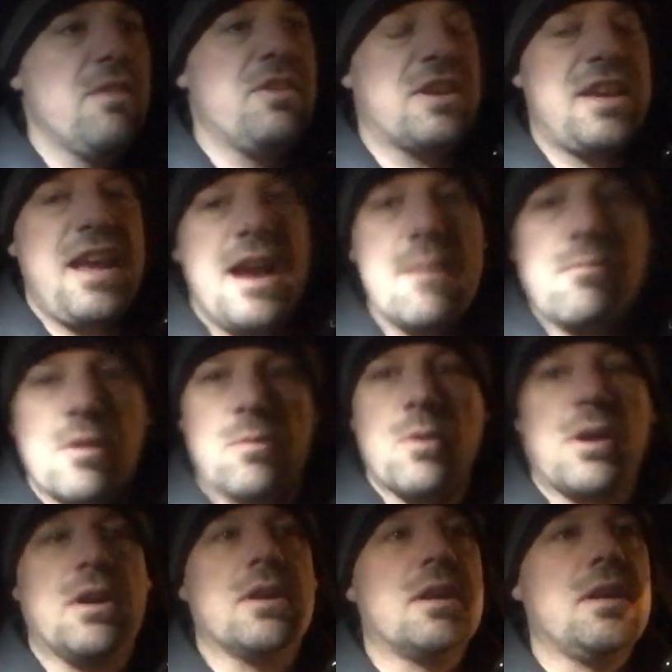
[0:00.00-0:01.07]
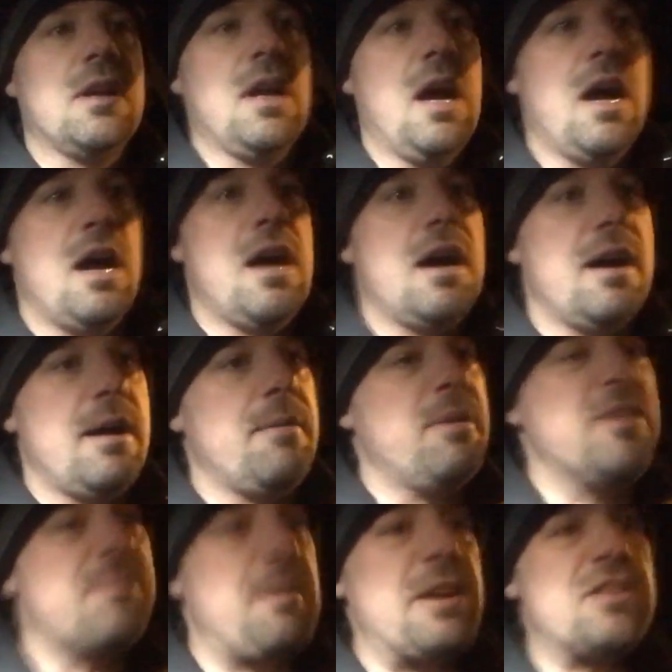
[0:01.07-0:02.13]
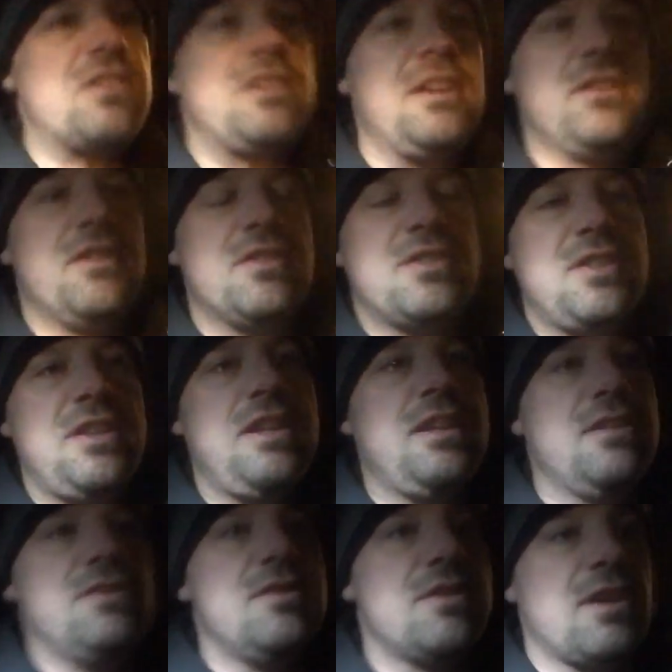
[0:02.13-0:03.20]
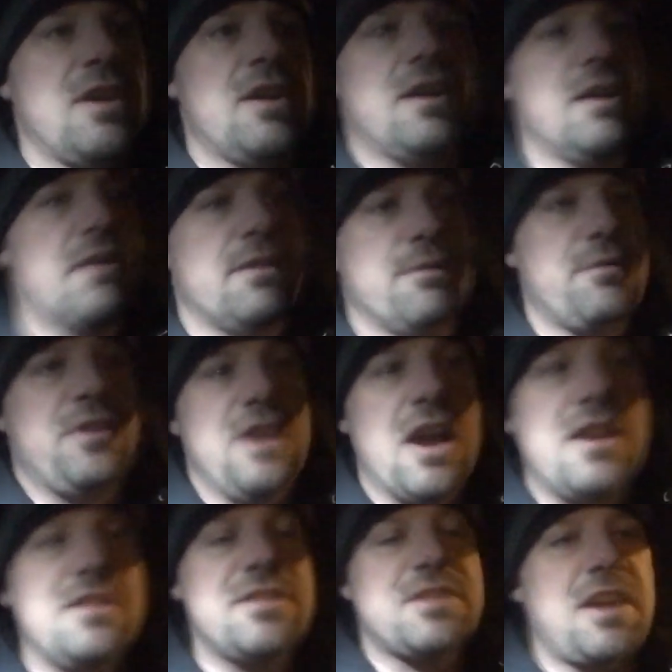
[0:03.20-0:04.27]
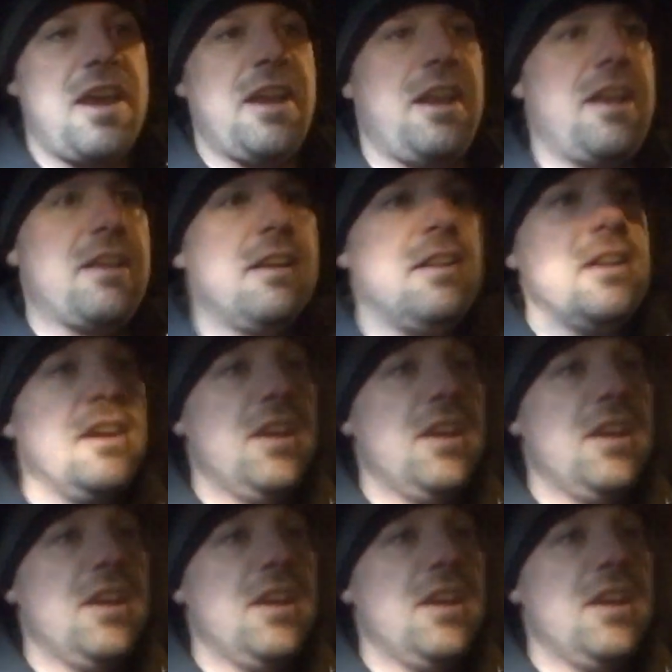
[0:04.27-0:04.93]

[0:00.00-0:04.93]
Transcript: The camera work, especially in the scenes of the ice skating,